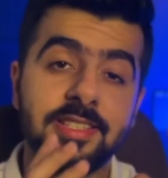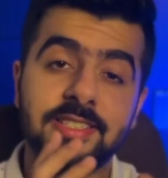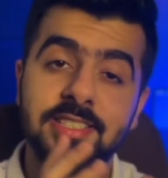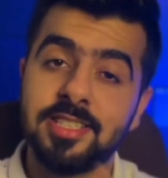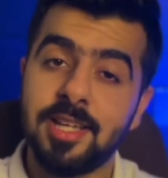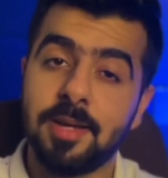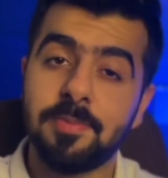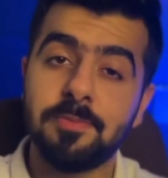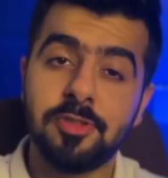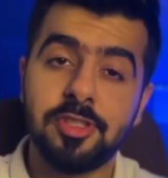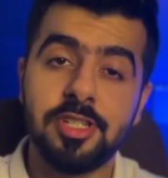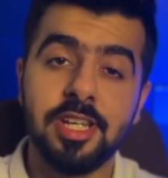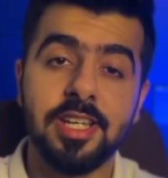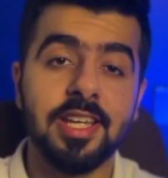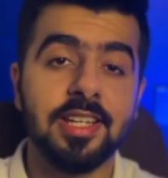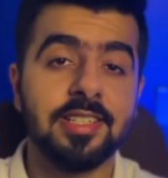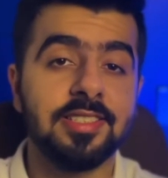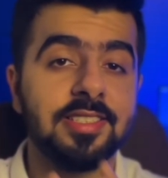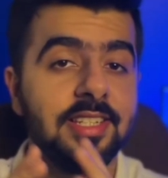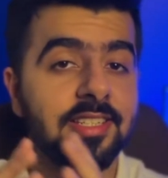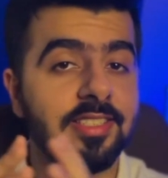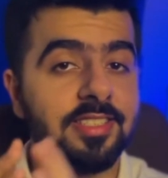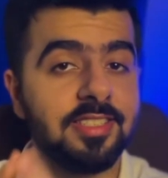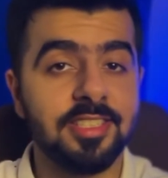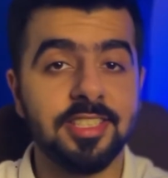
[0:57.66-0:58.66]

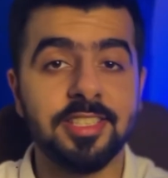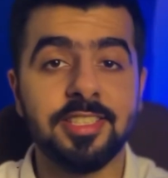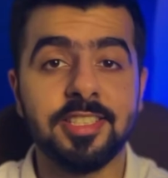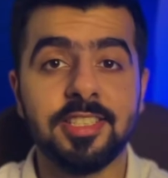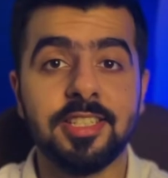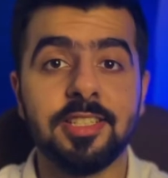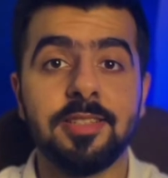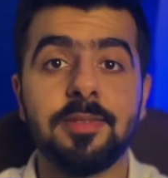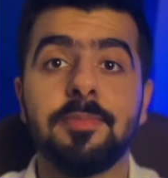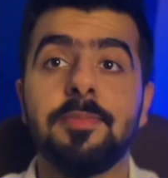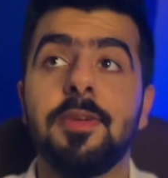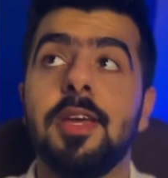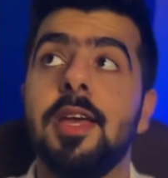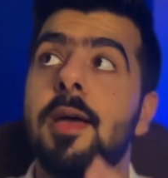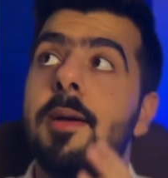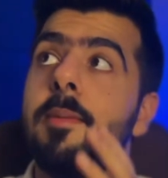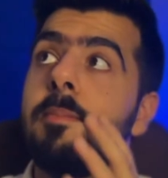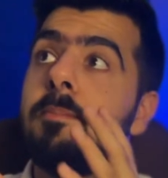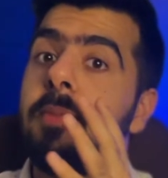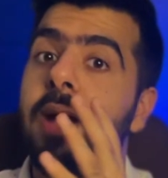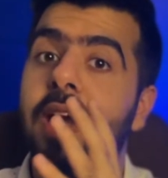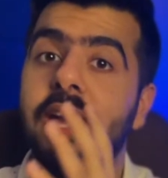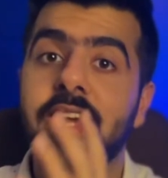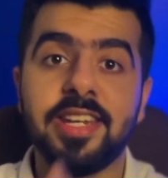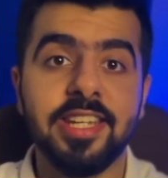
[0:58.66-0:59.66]
subjects and system,
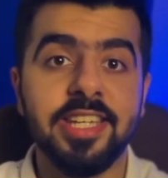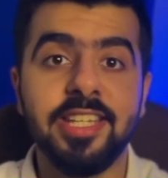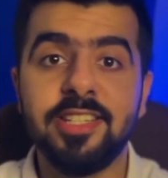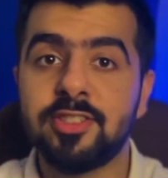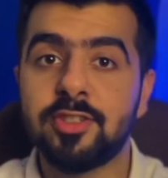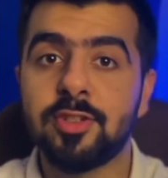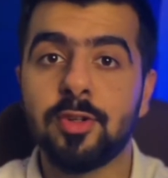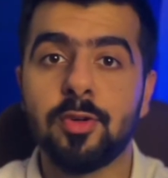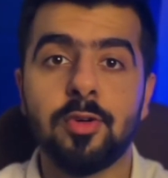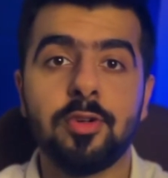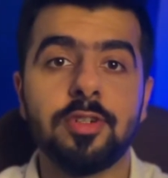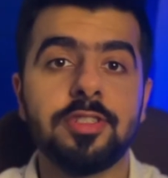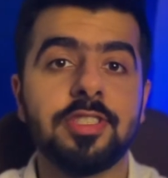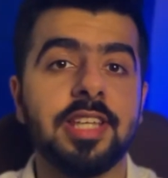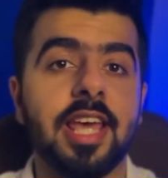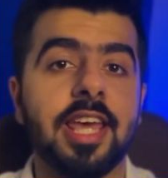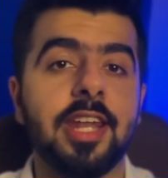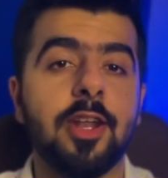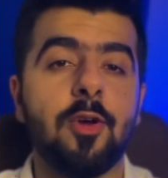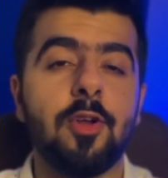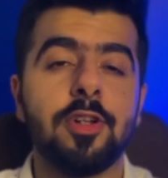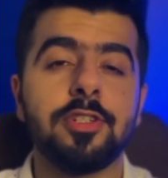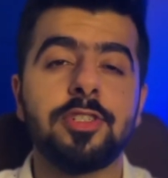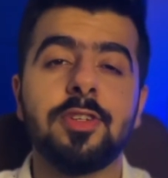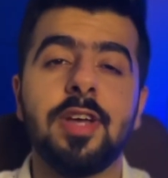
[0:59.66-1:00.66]
by resource,
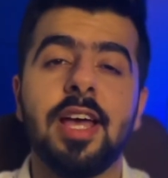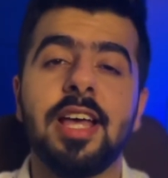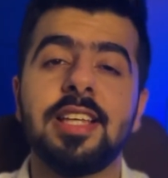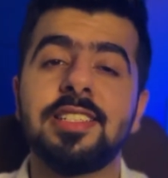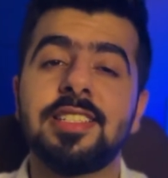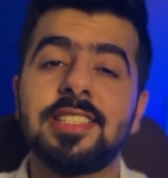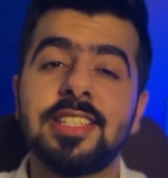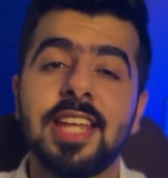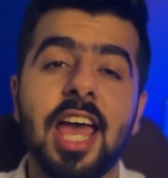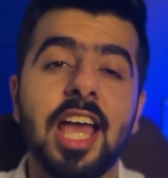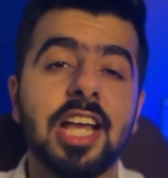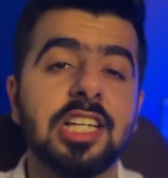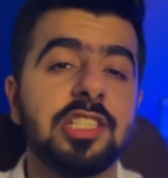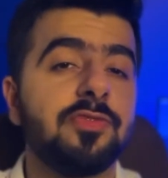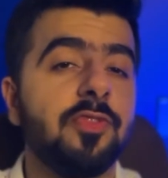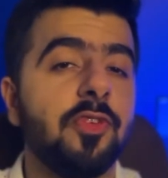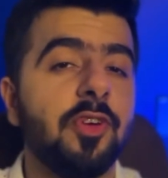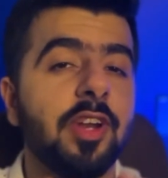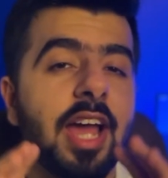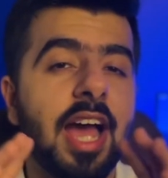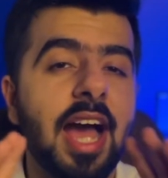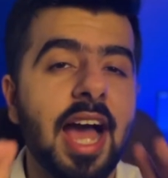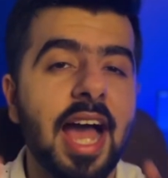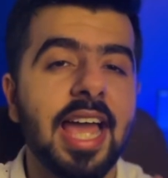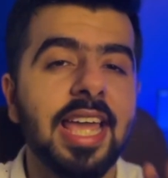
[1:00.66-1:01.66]
and also has tags
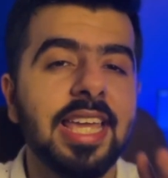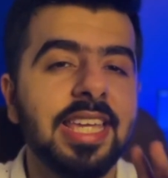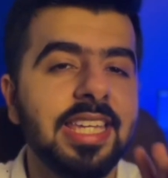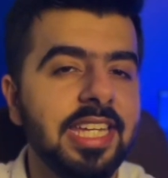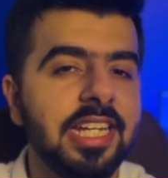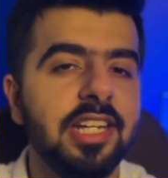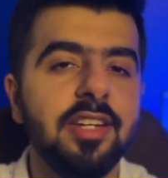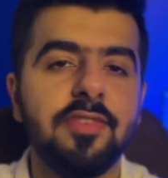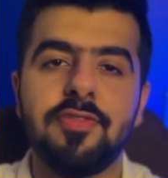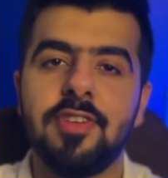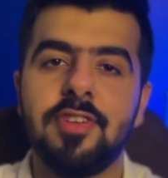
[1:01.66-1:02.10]
for high yield